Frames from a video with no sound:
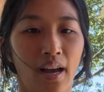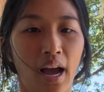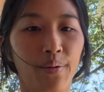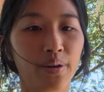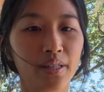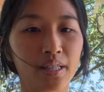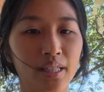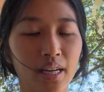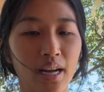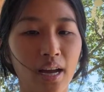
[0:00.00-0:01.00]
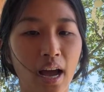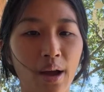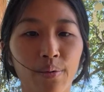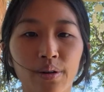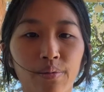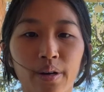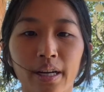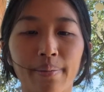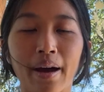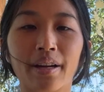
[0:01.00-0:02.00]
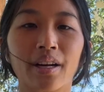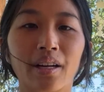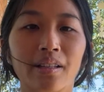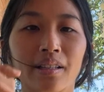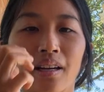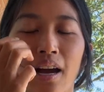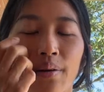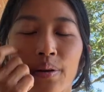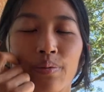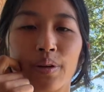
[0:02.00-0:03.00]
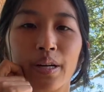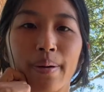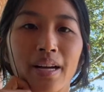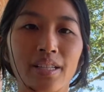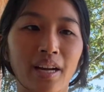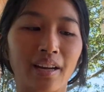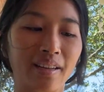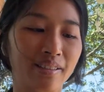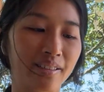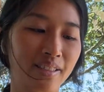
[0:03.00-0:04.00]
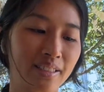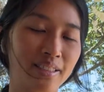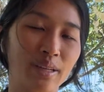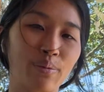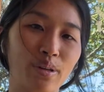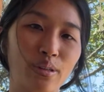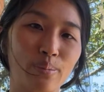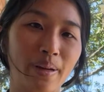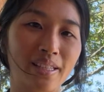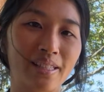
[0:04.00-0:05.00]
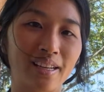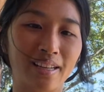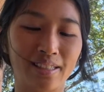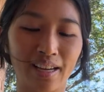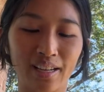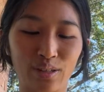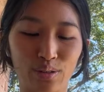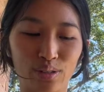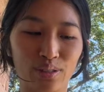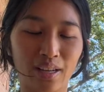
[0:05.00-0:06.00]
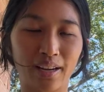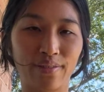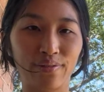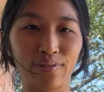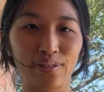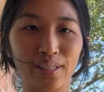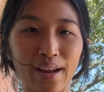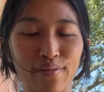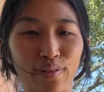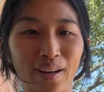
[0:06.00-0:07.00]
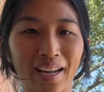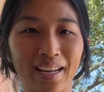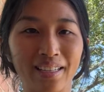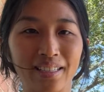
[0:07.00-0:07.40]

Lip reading: I wouldn't I wouldn't worry about it, garlic. I wouldn't worry about it, Jackie. It's like one of those plants, like I said, you just kind of set and forget.